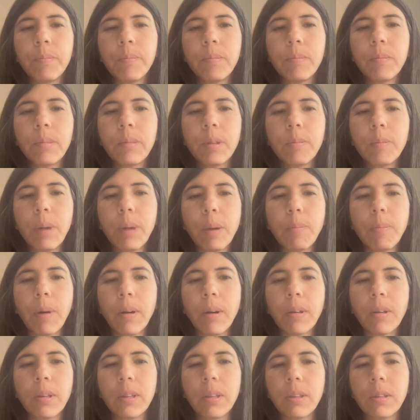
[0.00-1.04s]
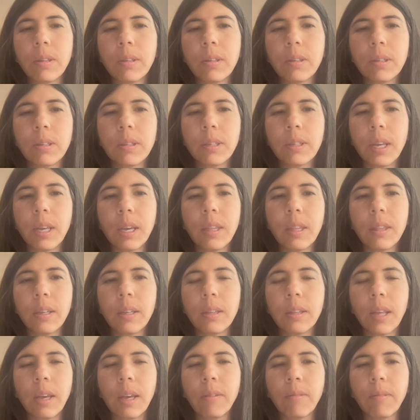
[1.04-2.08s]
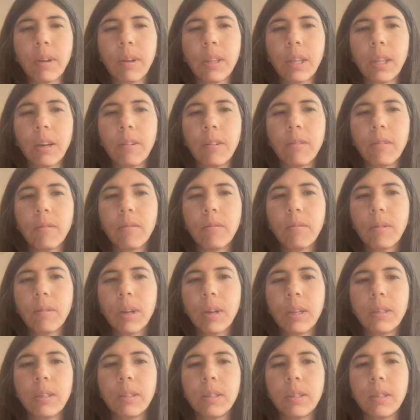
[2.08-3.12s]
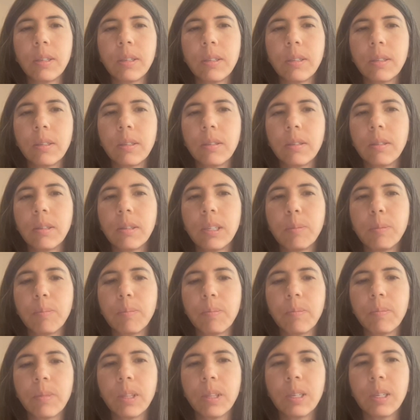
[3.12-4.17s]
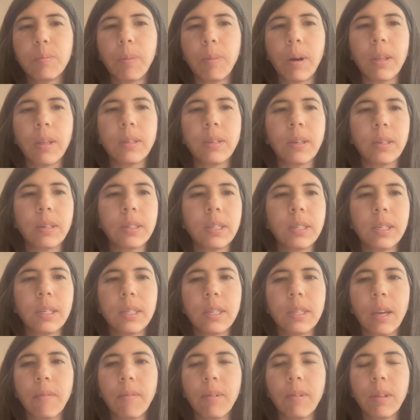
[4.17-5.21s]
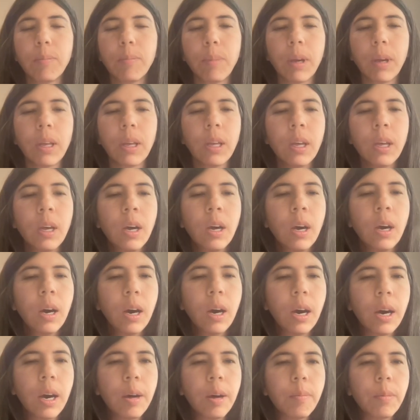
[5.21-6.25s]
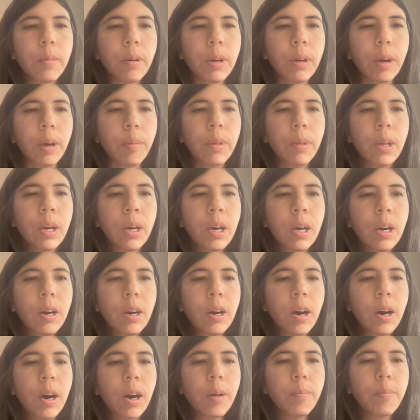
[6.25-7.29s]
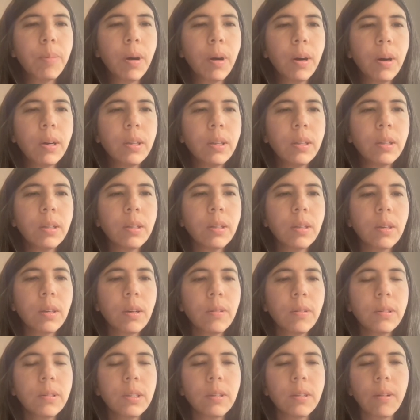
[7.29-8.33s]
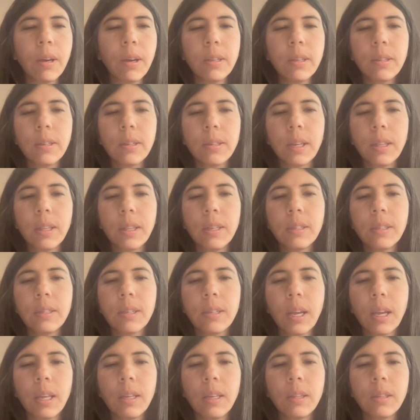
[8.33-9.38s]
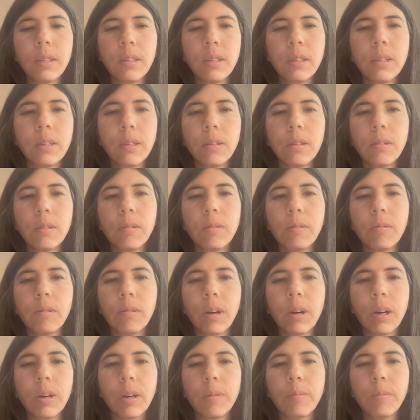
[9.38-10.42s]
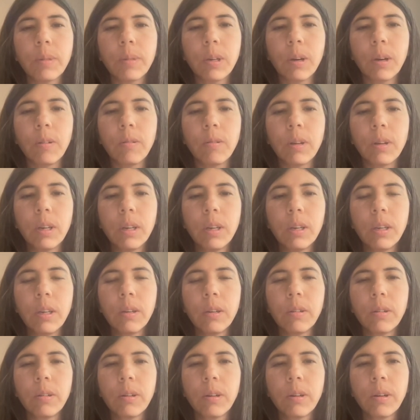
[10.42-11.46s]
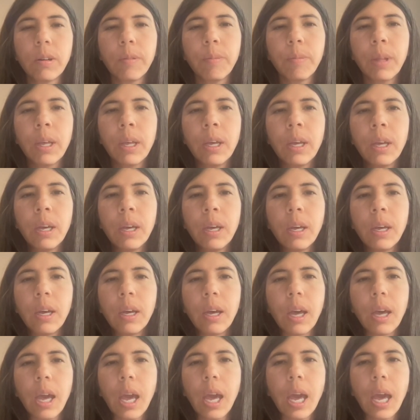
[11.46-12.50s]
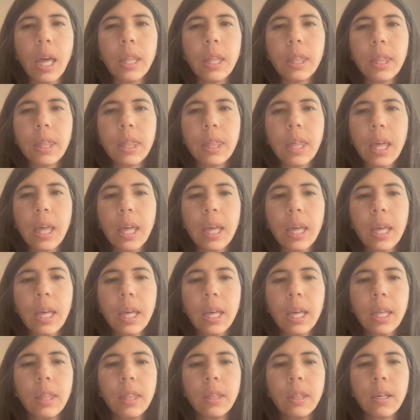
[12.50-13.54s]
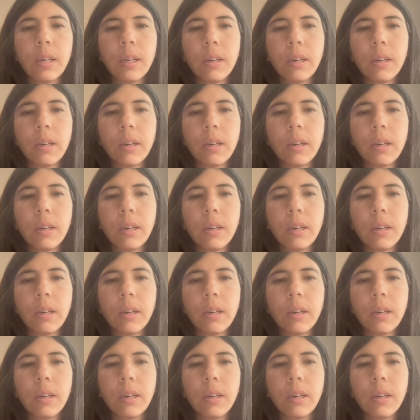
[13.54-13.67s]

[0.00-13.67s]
my pawn can just take the knight right now because it's this pawn is on c7. But okay, pawn goes to a6. I decided to go here, and then